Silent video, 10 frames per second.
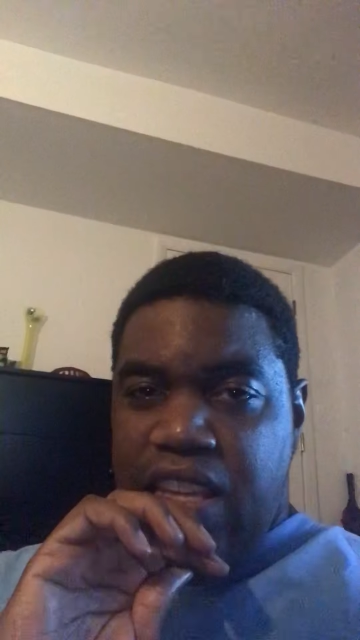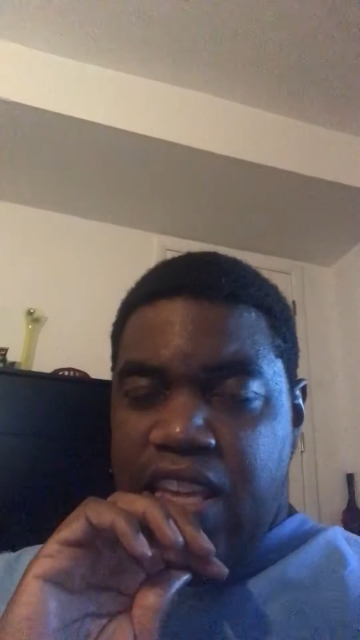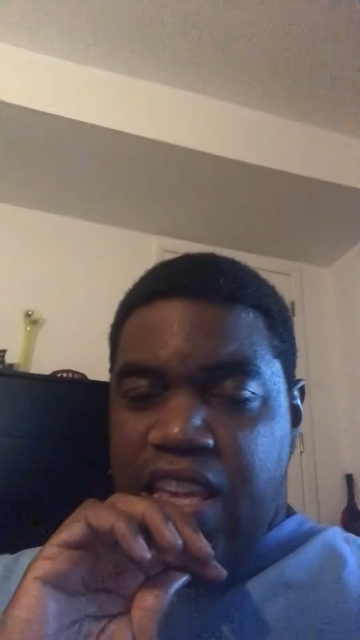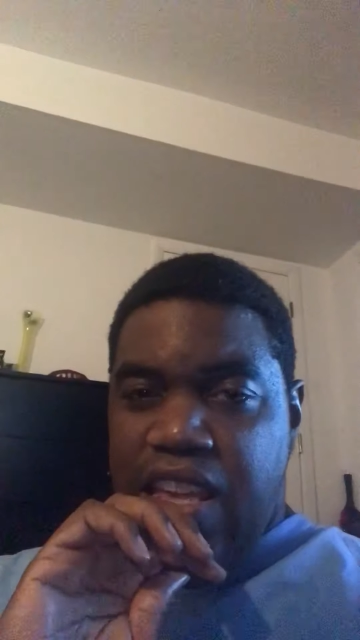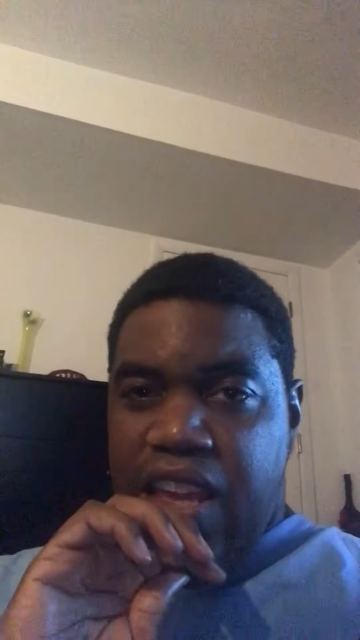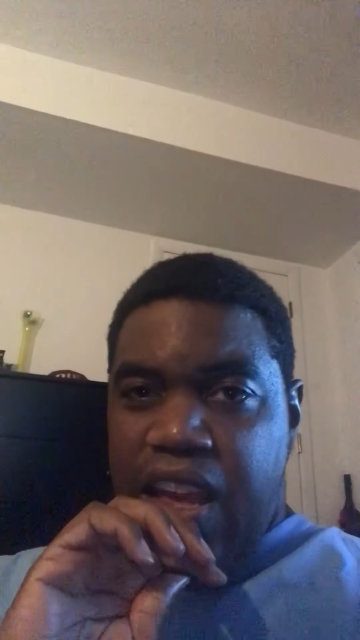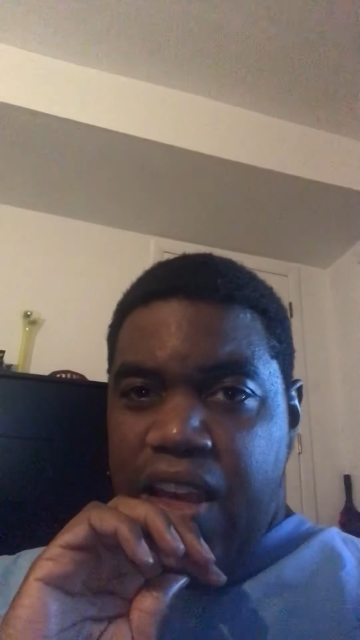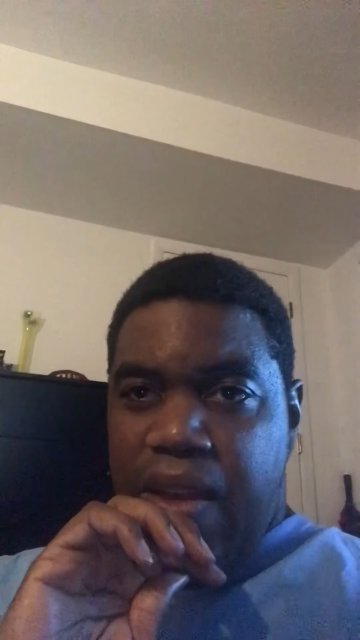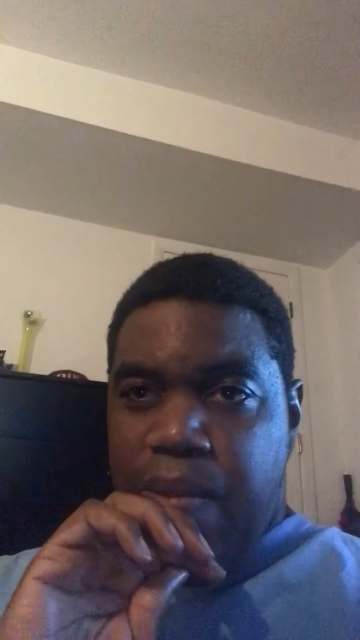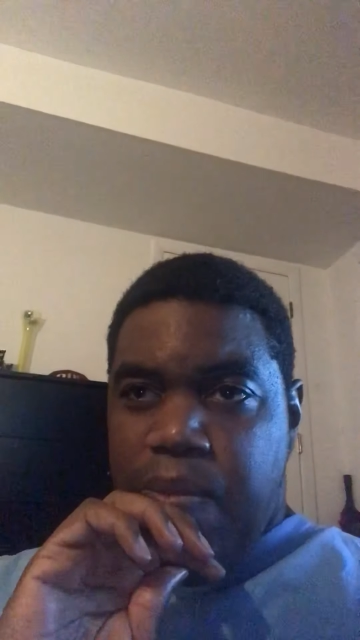he
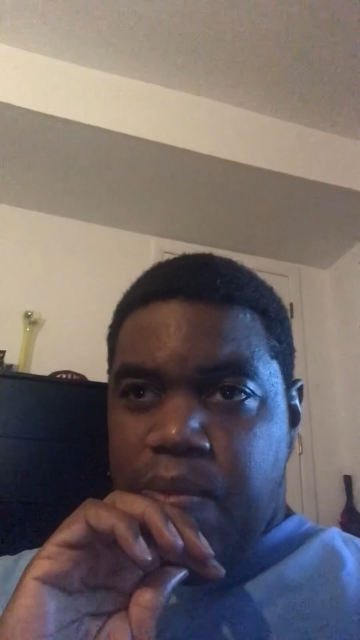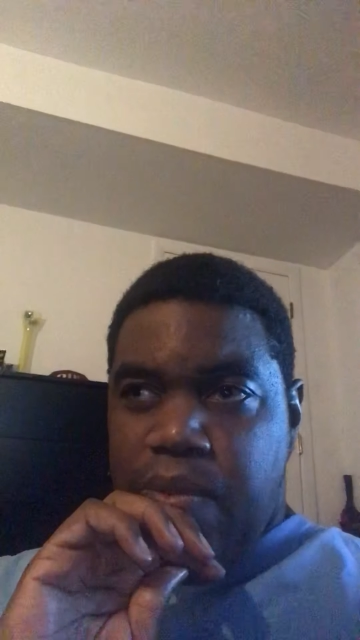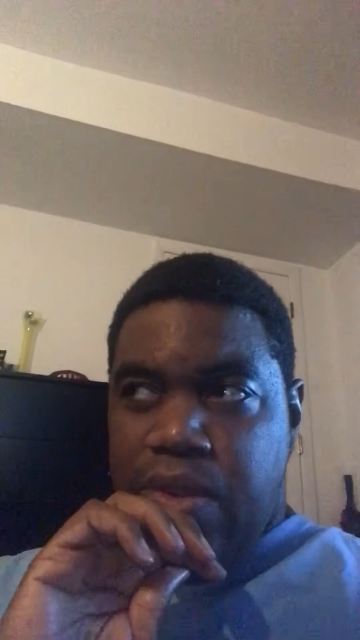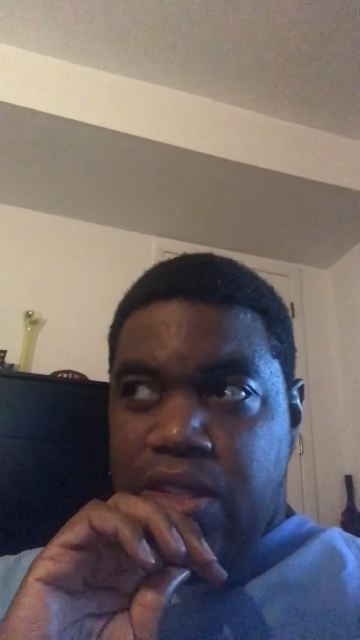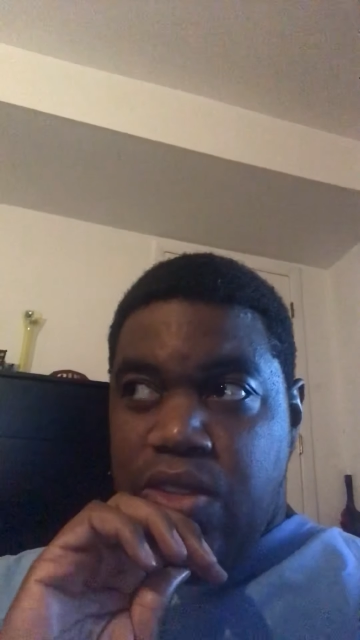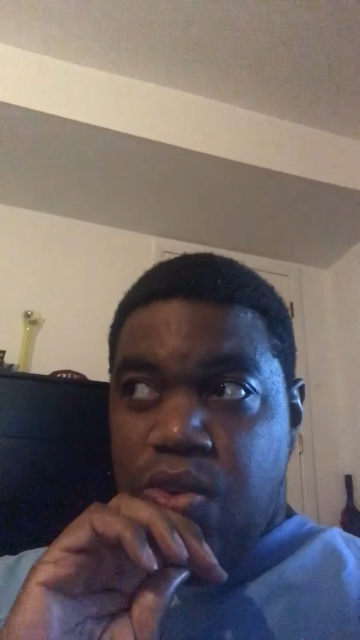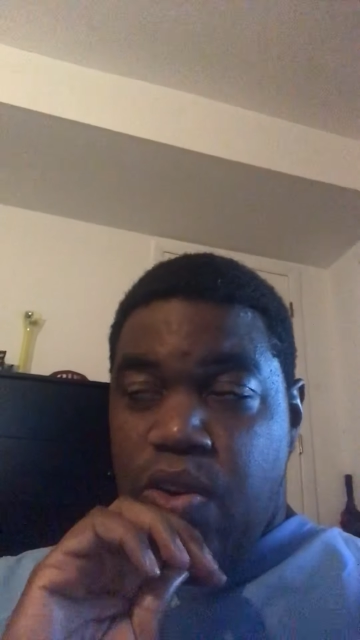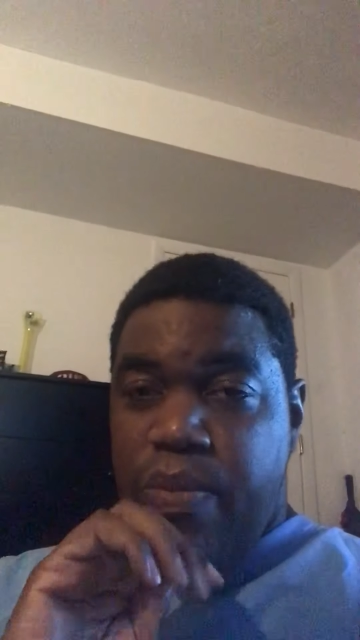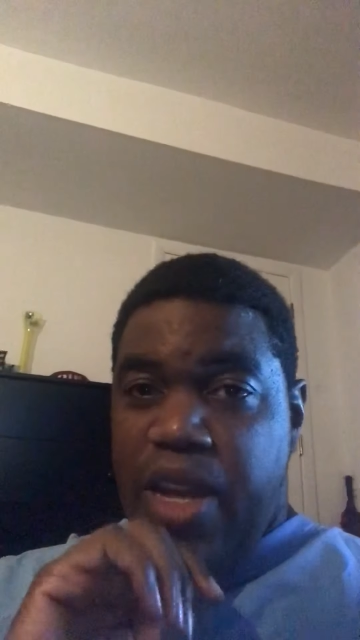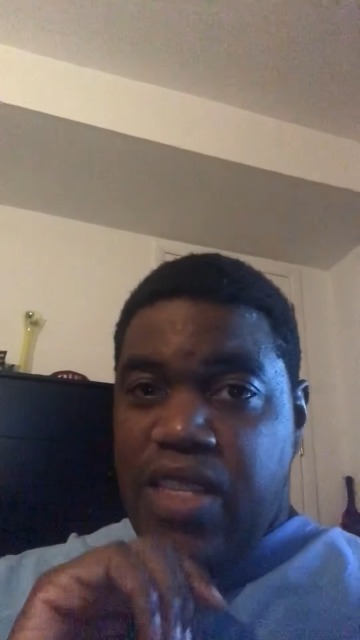
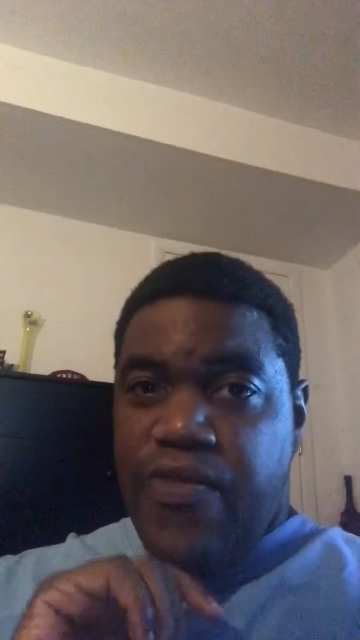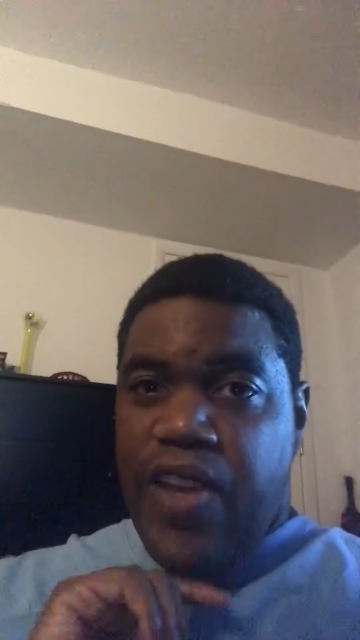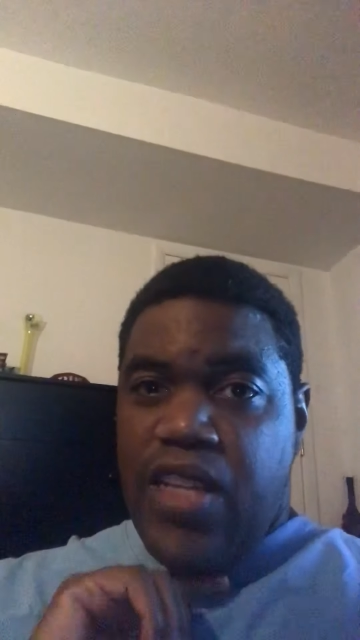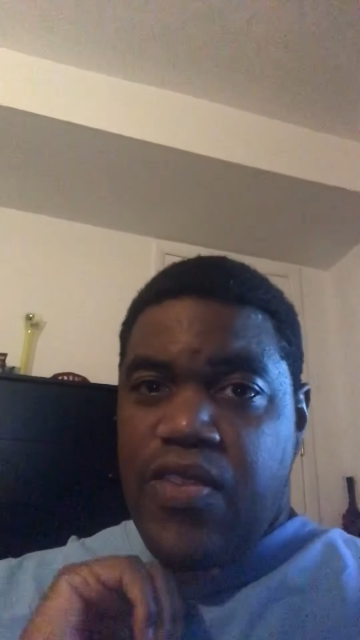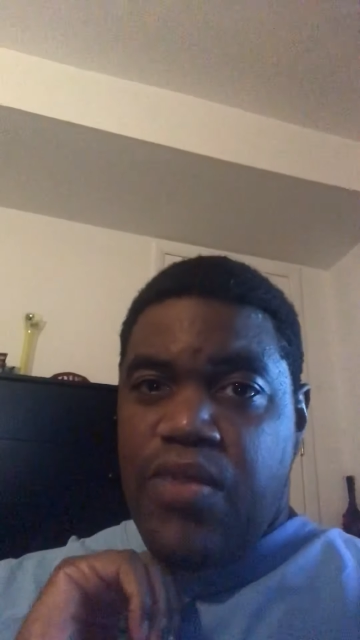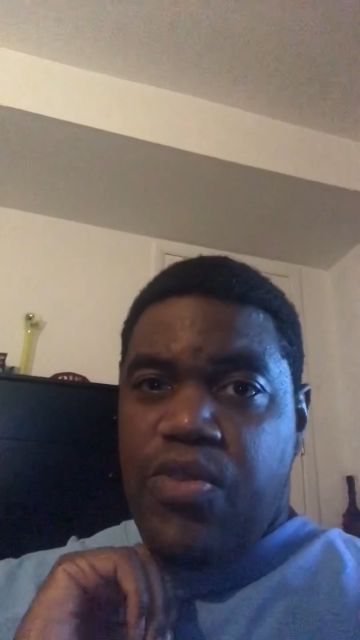knew about the factory